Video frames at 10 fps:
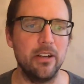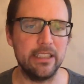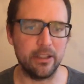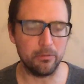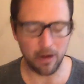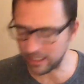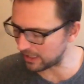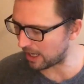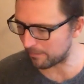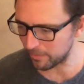Like they're running
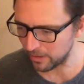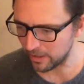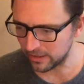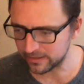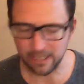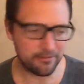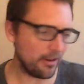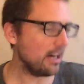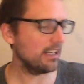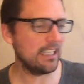up, setting
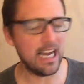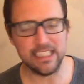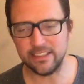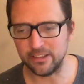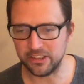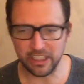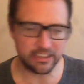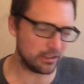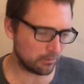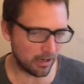fire to kites and shit,
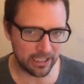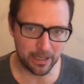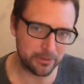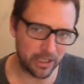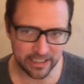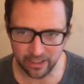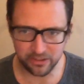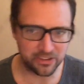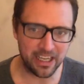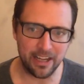just running up, trying to kill
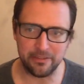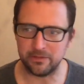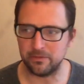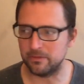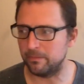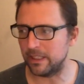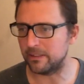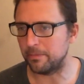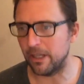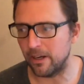Delev and Ben
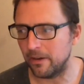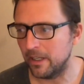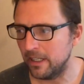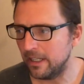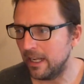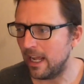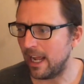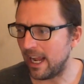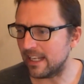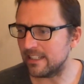Shapiro.
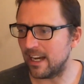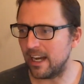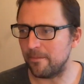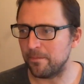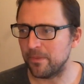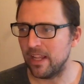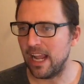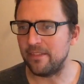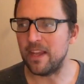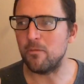And uh,
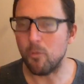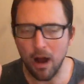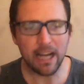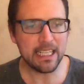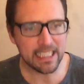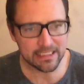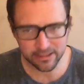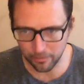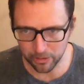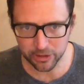and they want to get
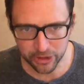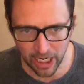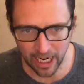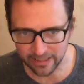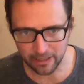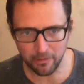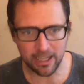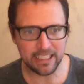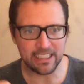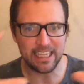someone shot. They
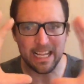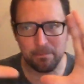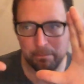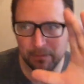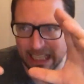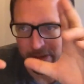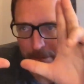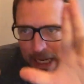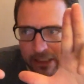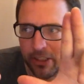want to get that that
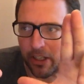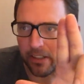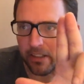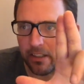picture.